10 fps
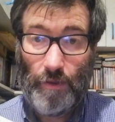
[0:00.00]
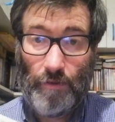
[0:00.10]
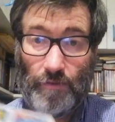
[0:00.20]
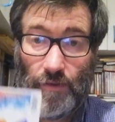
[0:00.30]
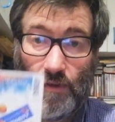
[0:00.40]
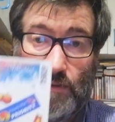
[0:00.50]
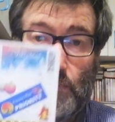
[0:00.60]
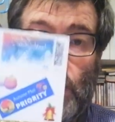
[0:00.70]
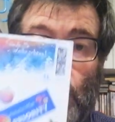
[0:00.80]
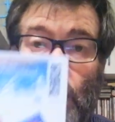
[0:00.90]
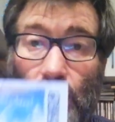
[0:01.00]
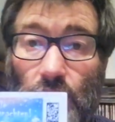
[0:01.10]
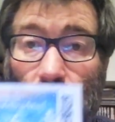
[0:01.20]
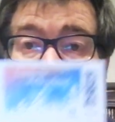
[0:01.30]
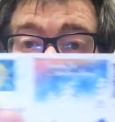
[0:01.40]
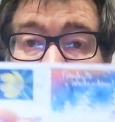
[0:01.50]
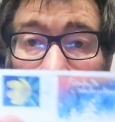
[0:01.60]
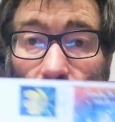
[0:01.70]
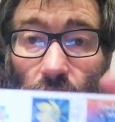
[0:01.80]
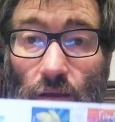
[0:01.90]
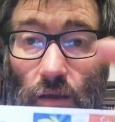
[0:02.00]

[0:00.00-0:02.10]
he sent me this